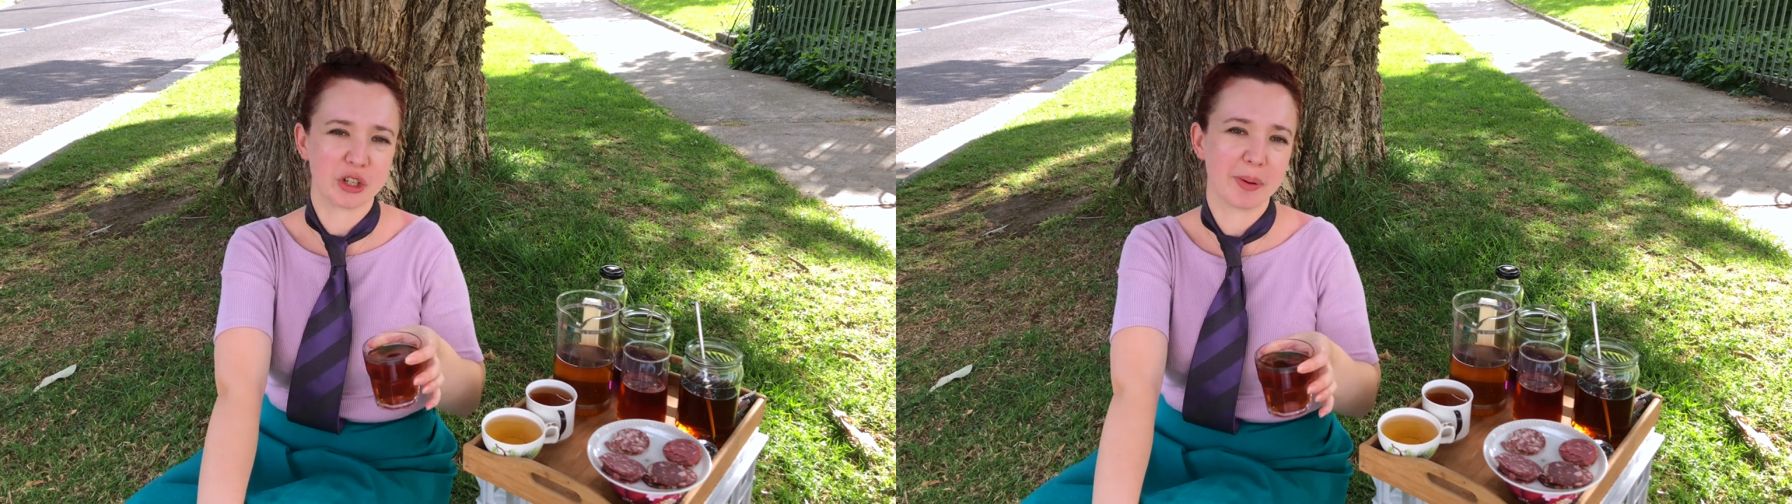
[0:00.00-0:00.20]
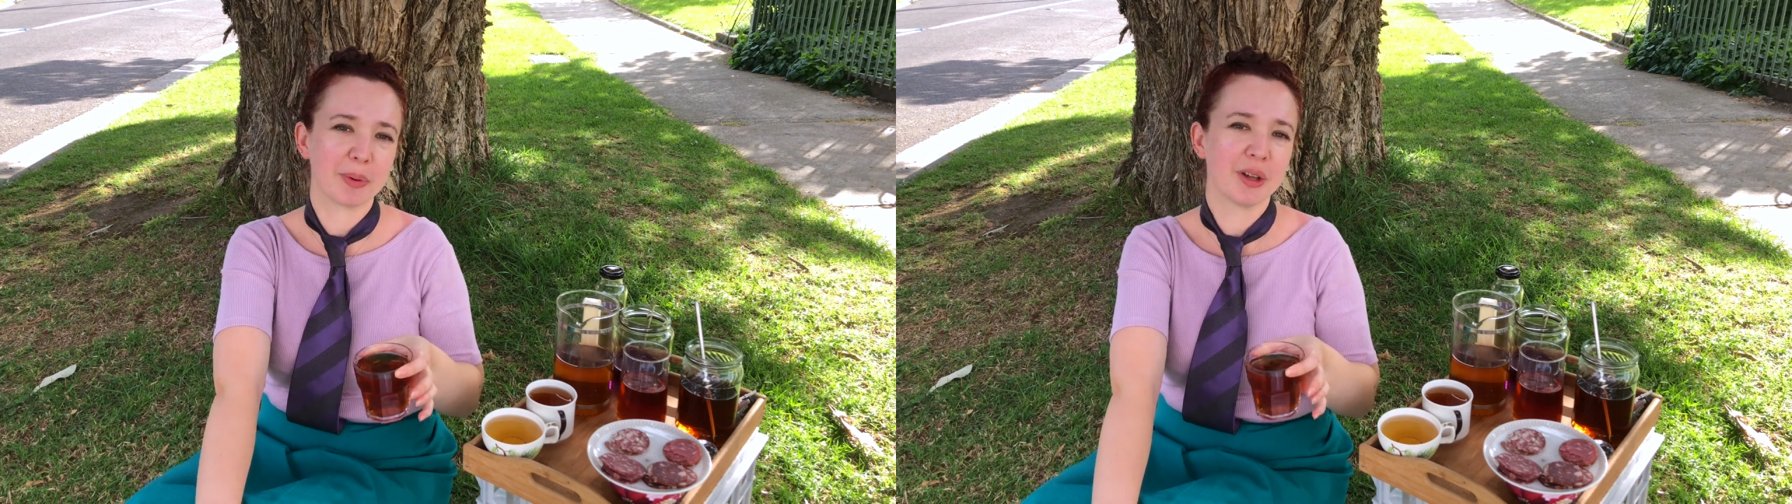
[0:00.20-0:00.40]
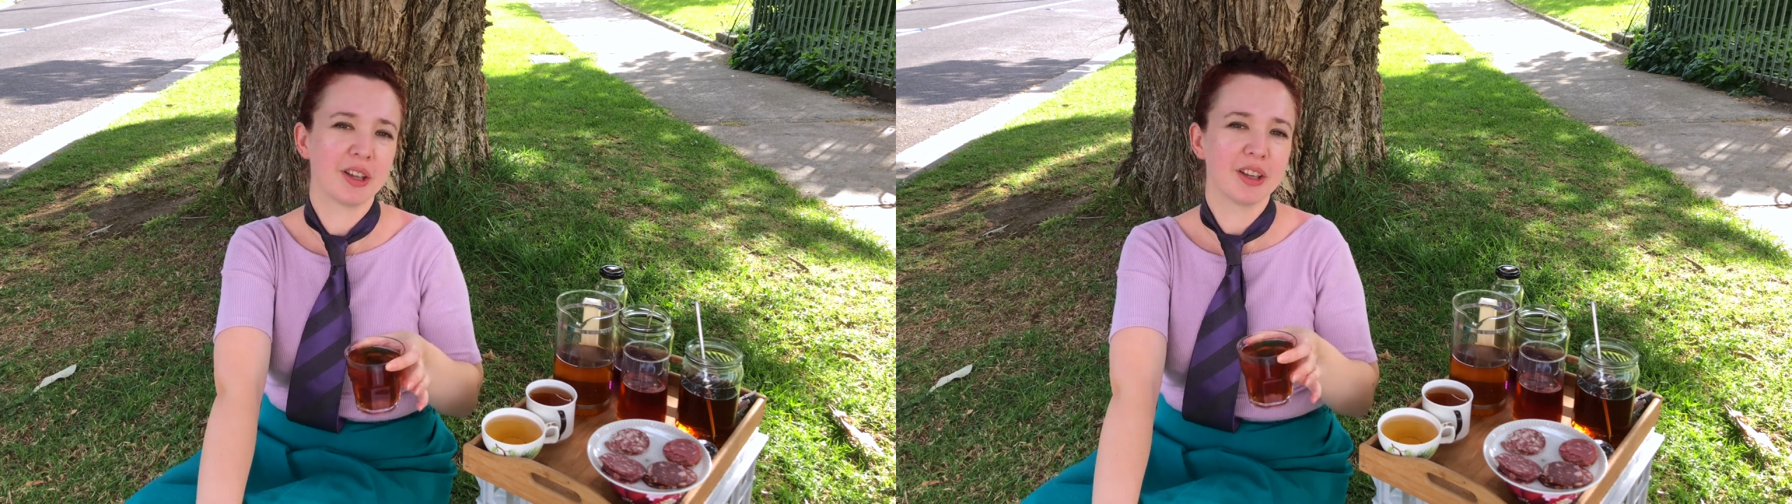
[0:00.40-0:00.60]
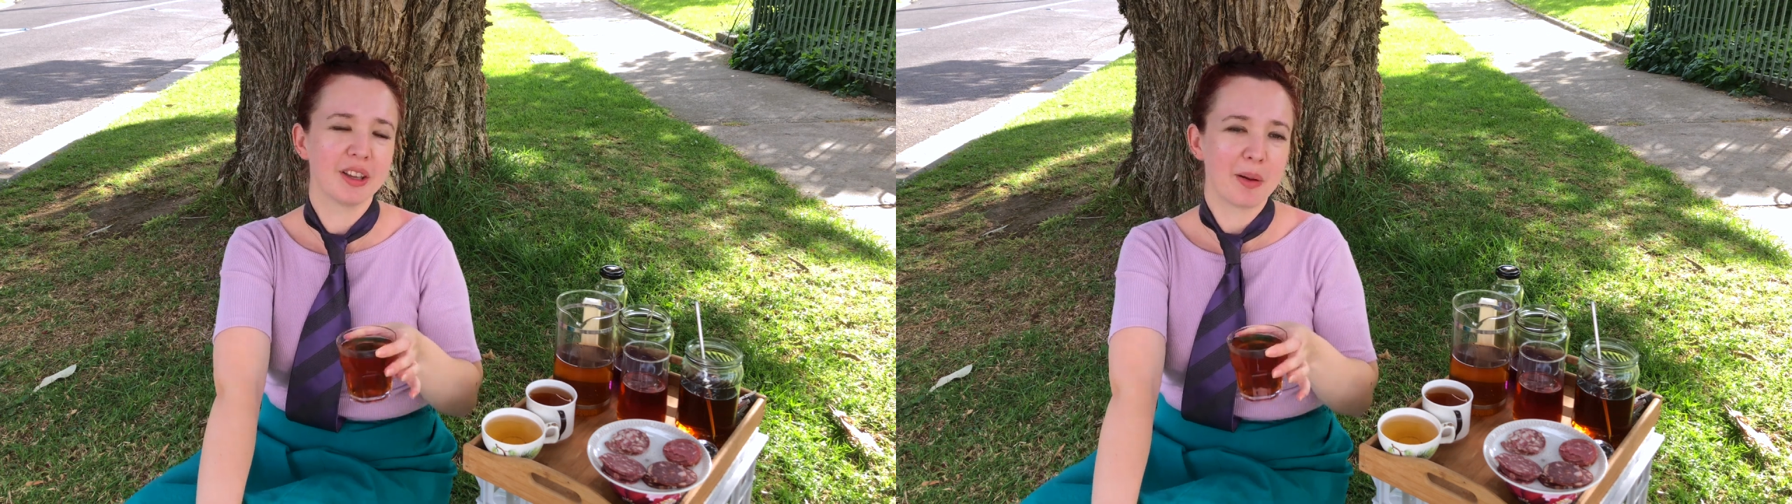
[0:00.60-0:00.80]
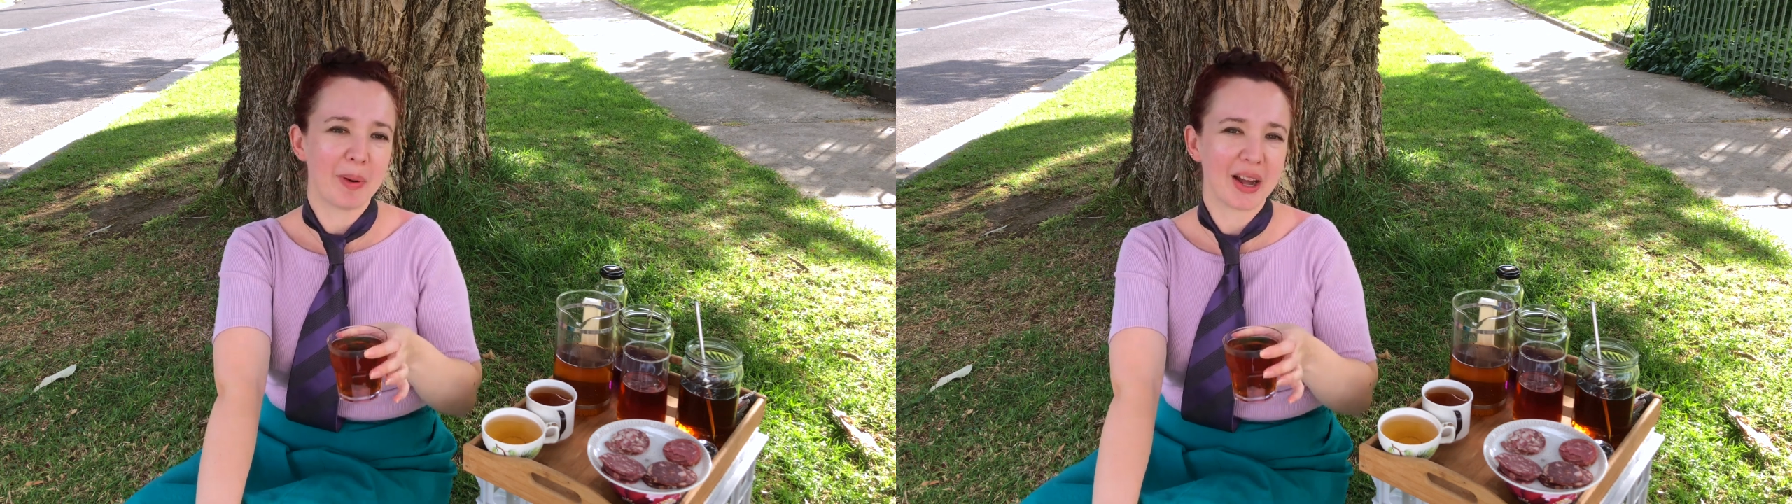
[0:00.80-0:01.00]
chip
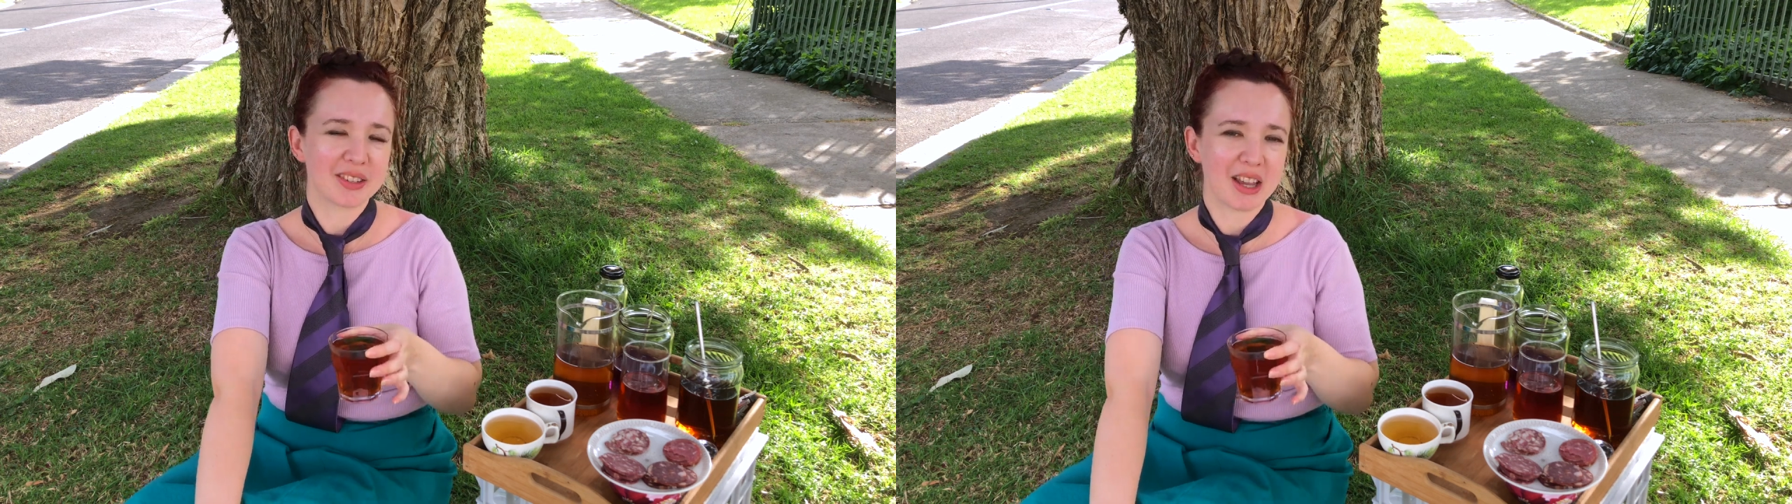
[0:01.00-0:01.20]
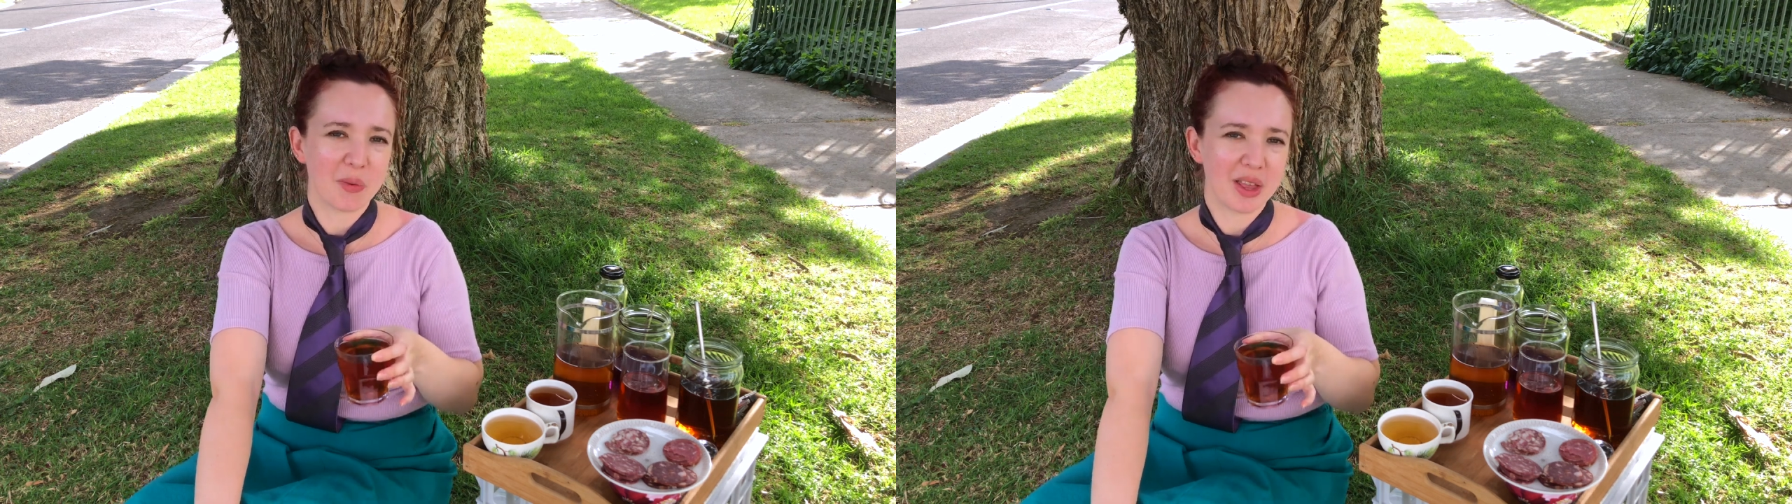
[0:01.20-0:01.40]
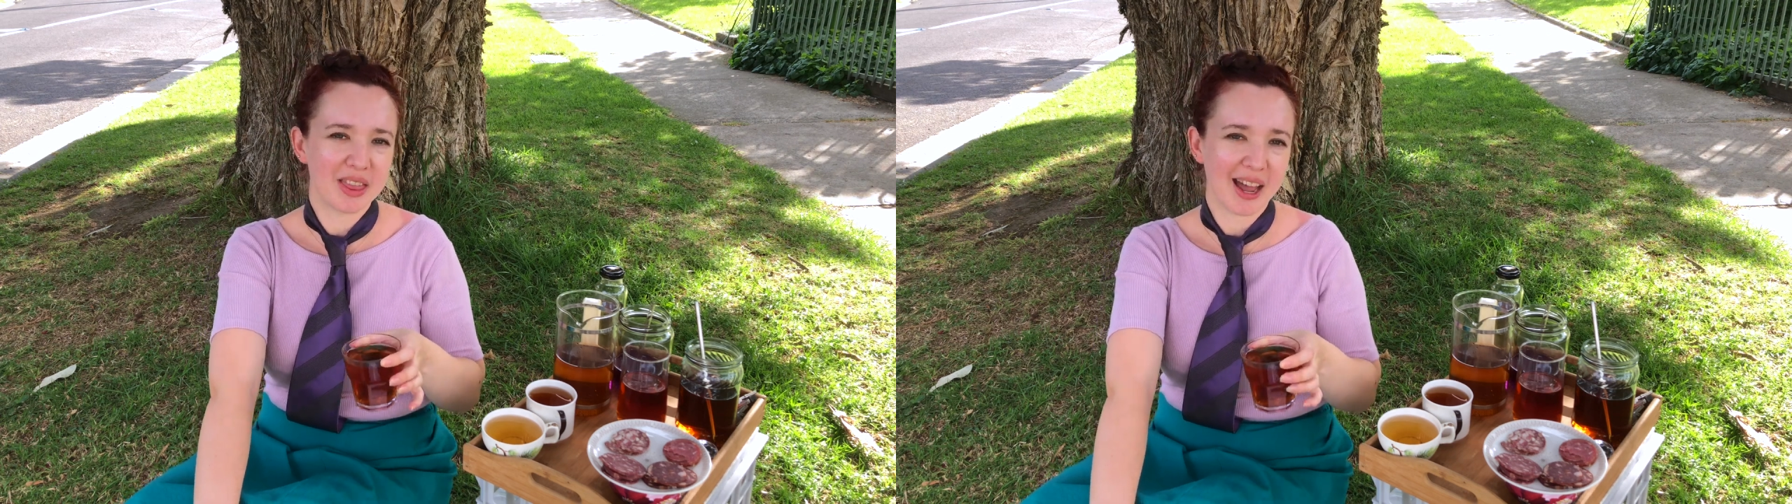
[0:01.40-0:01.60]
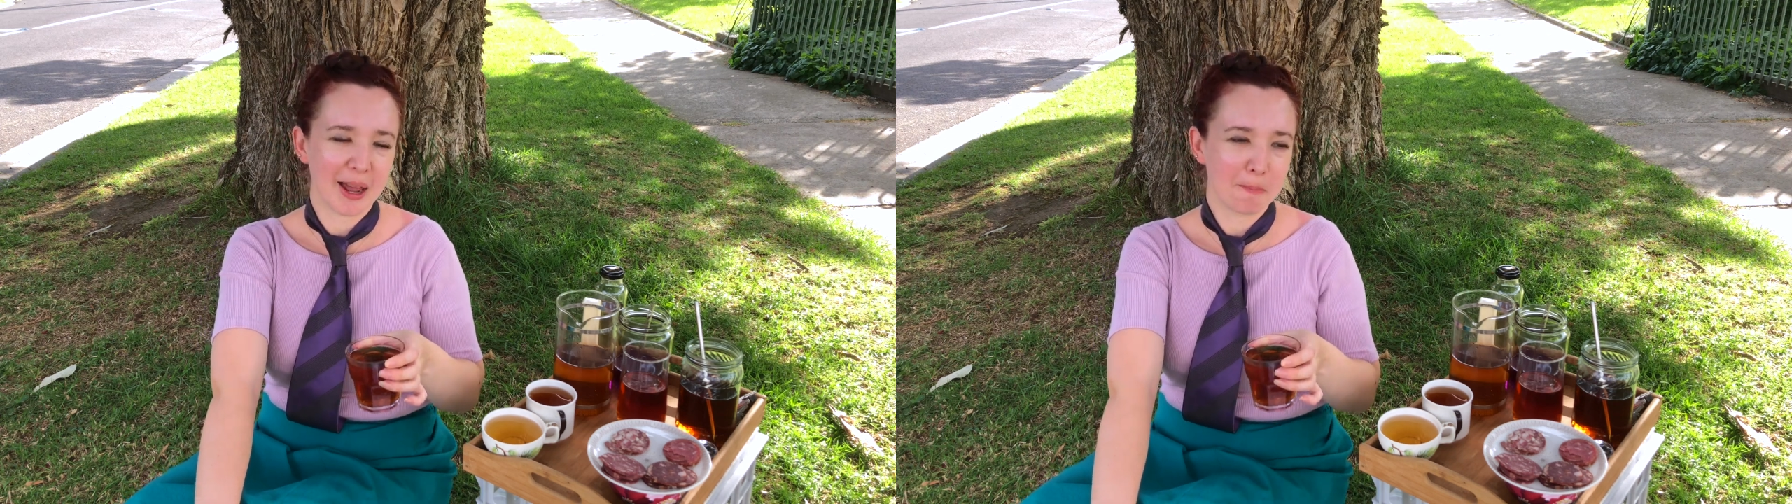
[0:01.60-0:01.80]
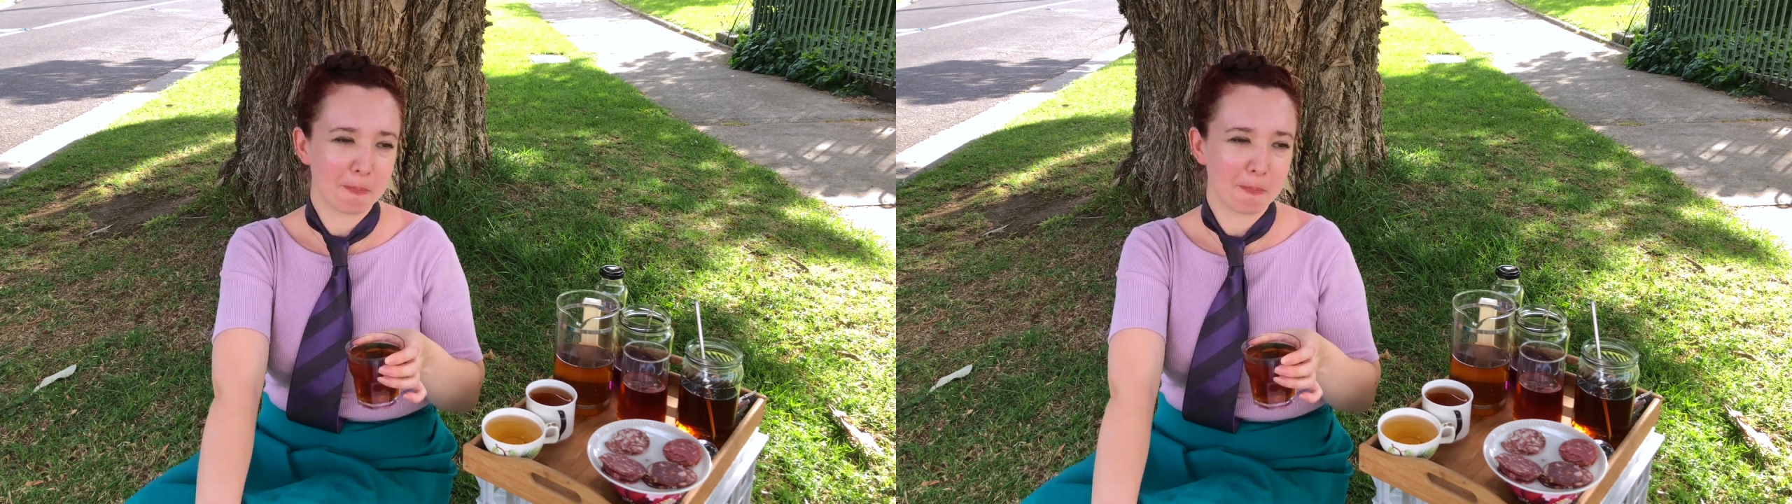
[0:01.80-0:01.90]
black tea with that.